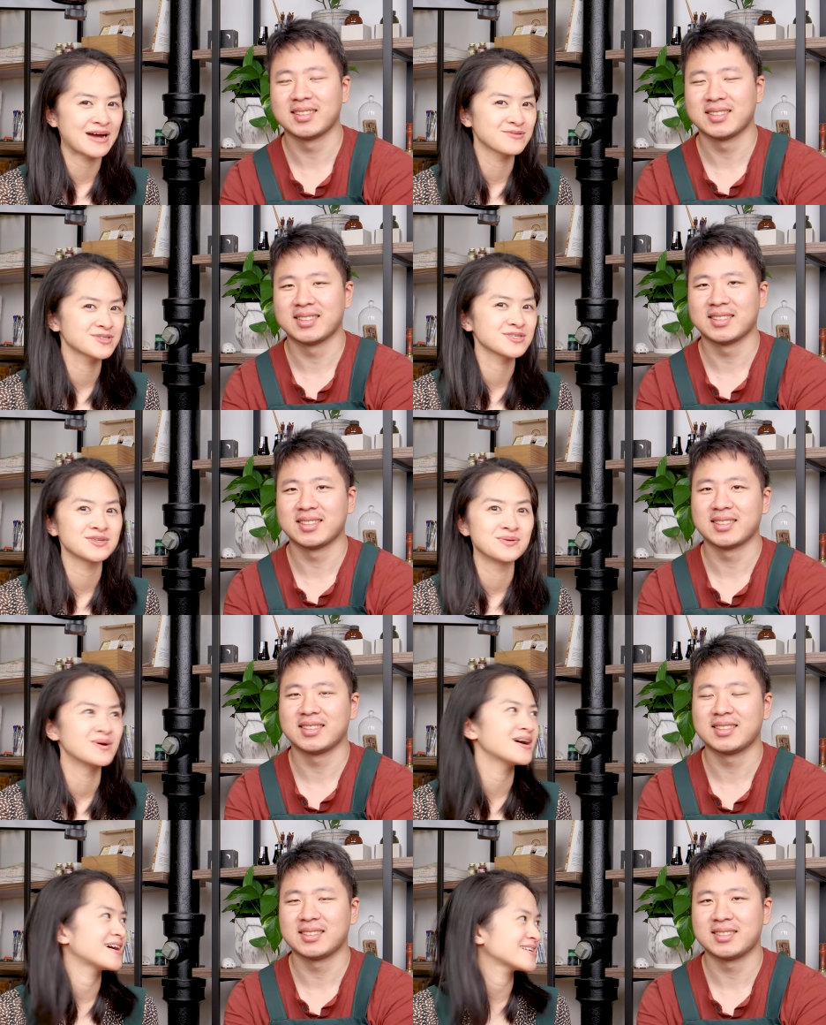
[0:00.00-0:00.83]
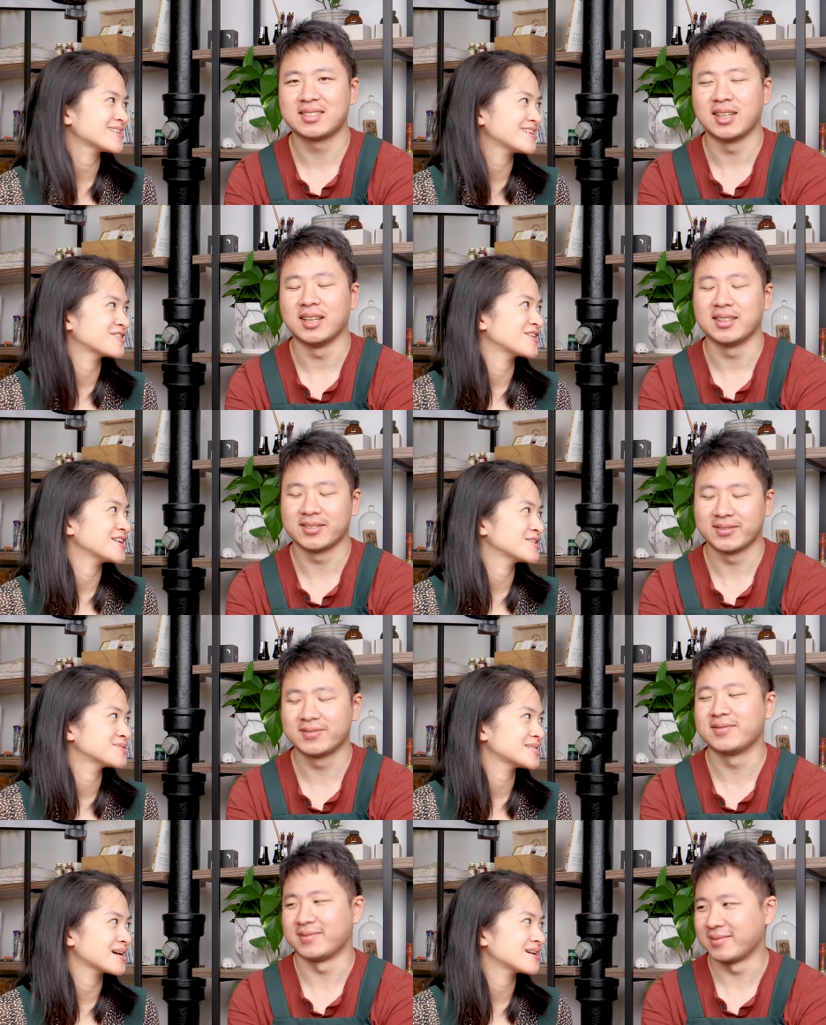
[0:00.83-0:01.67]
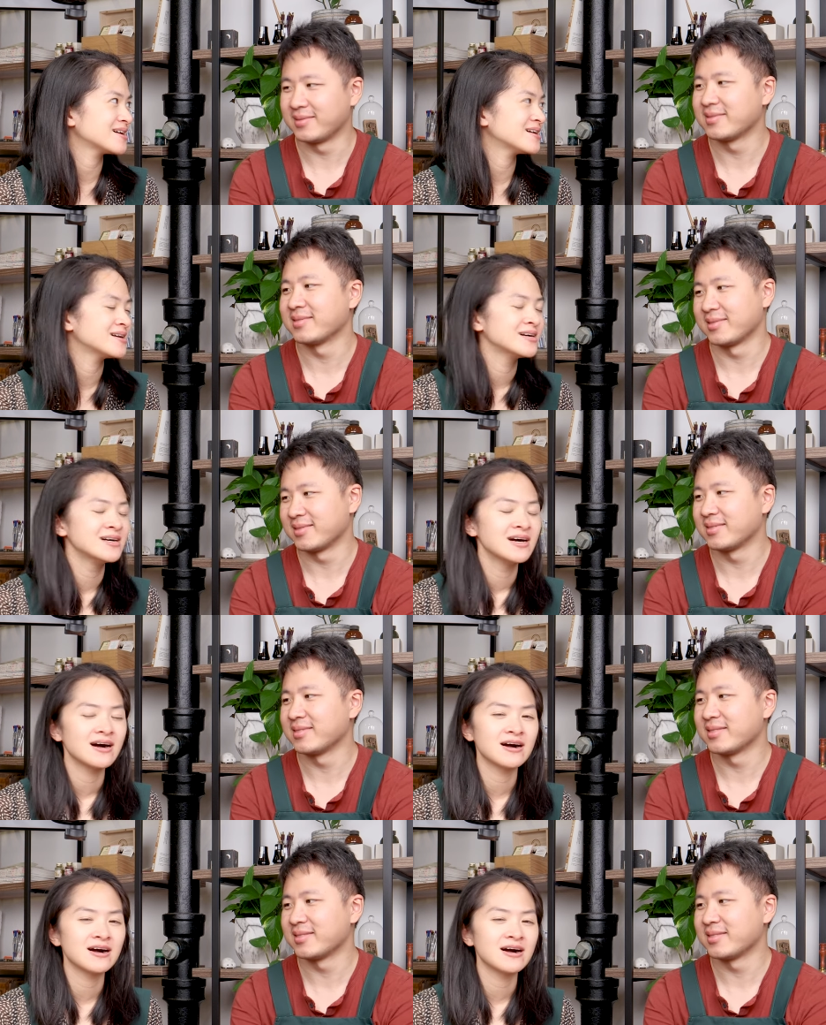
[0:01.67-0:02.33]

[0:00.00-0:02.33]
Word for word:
Speaker 1: round two at, right. here at Yoseka.